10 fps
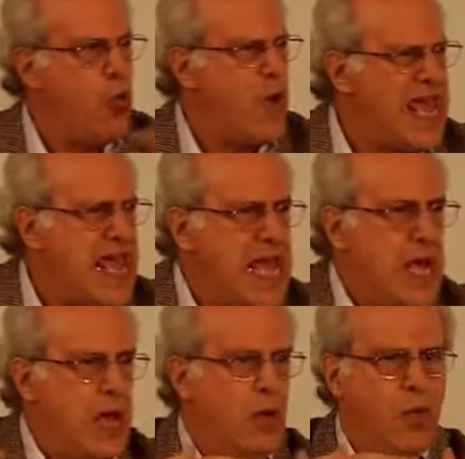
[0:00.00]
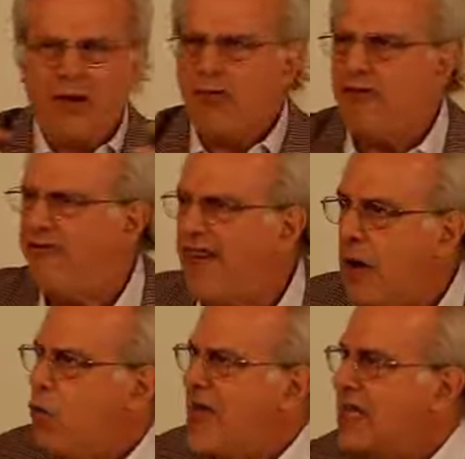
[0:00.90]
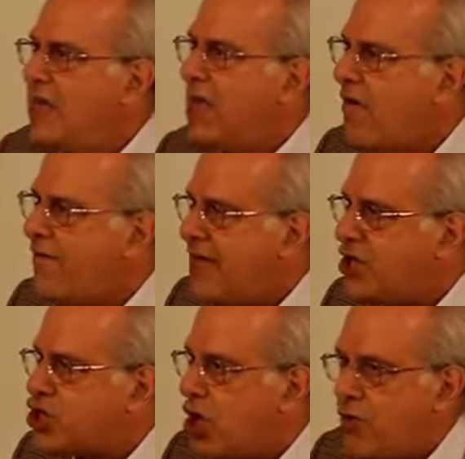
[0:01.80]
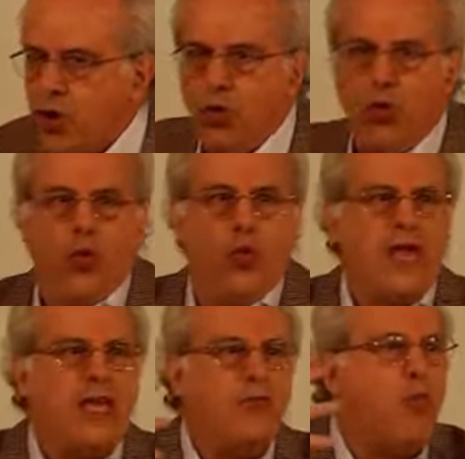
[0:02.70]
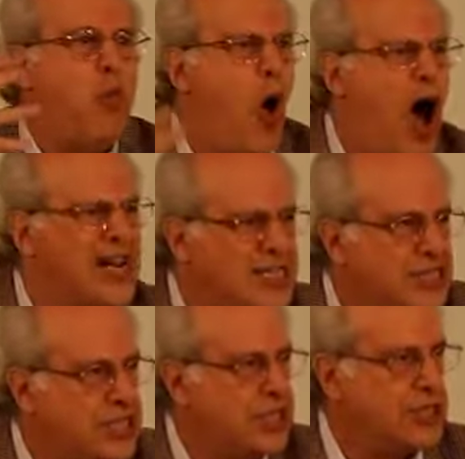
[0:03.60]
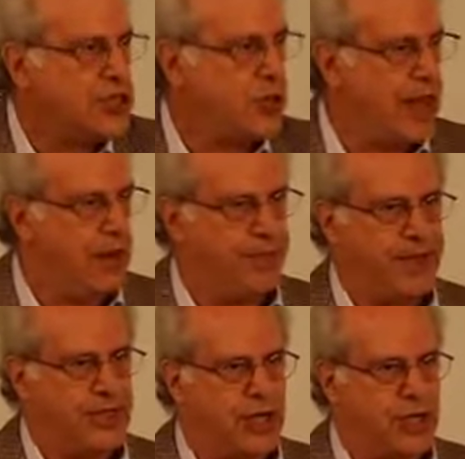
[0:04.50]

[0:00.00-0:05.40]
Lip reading: We love each other. We want to help each